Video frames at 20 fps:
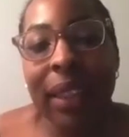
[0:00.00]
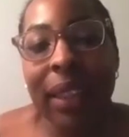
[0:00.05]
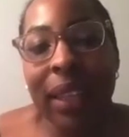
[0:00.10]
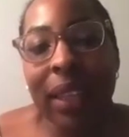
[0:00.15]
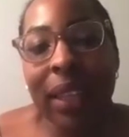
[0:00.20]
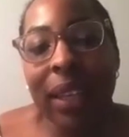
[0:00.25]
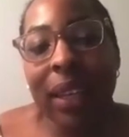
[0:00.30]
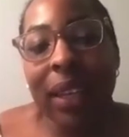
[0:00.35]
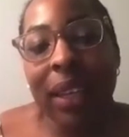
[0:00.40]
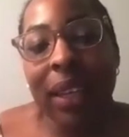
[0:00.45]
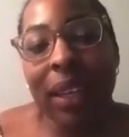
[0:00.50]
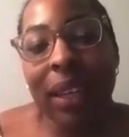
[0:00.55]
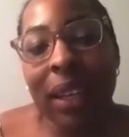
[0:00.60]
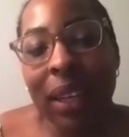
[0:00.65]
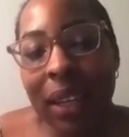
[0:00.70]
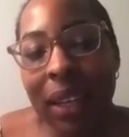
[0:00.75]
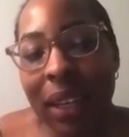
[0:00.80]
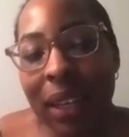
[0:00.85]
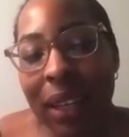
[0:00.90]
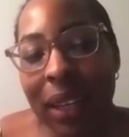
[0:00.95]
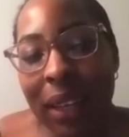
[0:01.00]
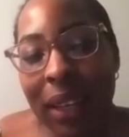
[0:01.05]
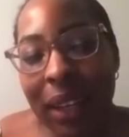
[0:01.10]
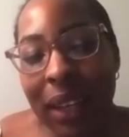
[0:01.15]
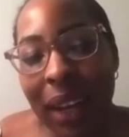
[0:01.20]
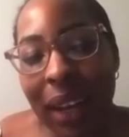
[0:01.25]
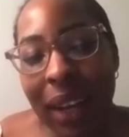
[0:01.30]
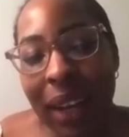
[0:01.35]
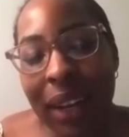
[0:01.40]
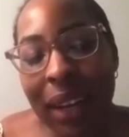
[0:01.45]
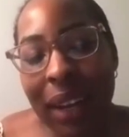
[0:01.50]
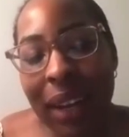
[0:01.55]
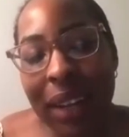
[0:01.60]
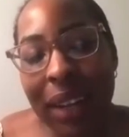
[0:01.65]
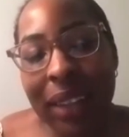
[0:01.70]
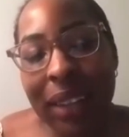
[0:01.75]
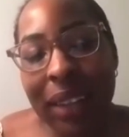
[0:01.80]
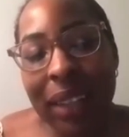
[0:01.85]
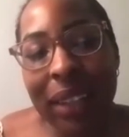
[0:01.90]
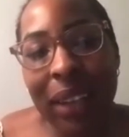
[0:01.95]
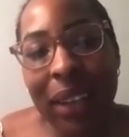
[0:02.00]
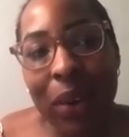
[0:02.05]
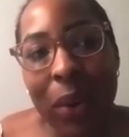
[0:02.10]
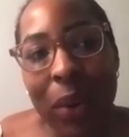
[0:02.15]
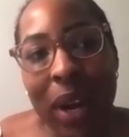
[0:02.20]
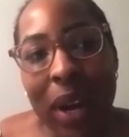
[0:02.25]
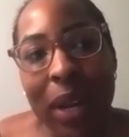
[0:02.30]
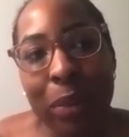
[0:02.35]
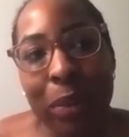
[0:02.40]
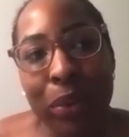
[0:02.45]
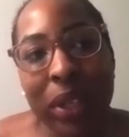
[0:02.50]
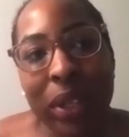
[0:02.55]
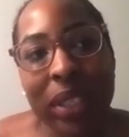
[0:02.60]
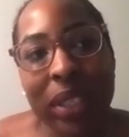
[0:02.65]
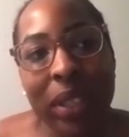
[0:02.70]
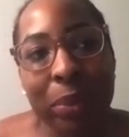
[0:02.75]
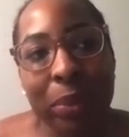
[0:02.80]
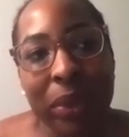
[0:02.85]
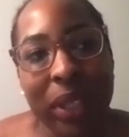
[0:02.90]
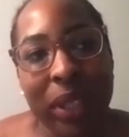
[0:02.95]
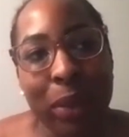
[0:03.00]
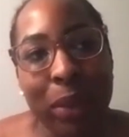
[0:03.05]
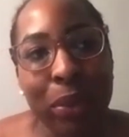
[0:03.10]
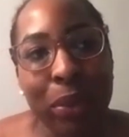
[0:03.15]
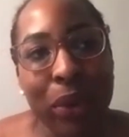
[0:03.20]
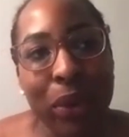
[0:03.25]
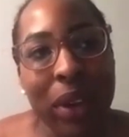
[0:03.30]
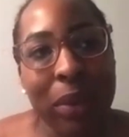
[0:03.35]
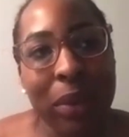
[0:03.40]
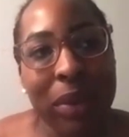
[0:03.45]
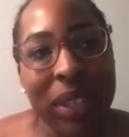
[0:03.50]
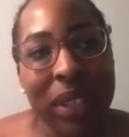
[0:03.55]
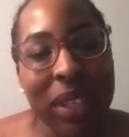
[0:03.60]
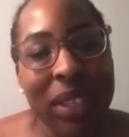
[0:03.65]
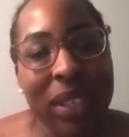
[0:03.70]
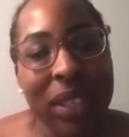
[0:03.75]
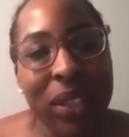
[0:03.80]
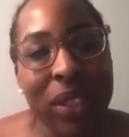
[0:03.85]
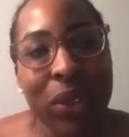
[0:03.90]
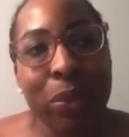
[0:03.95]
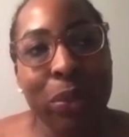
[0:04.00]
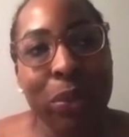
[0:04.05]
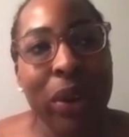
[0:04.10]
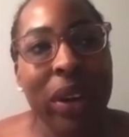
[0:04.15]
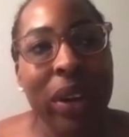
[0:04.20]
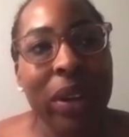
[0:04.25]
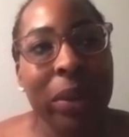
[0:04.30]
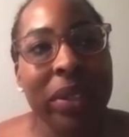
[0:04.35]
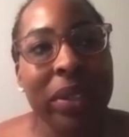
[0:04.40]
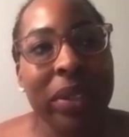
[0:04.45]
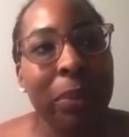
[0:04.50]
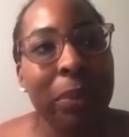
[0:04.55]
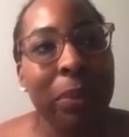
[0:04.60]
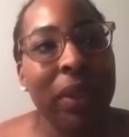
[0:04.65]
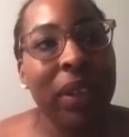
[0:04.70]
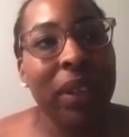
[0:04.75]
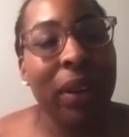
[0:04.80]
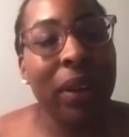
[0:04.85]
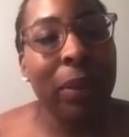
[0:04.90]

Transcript: think that Ryan brings up a good point, because you brought up something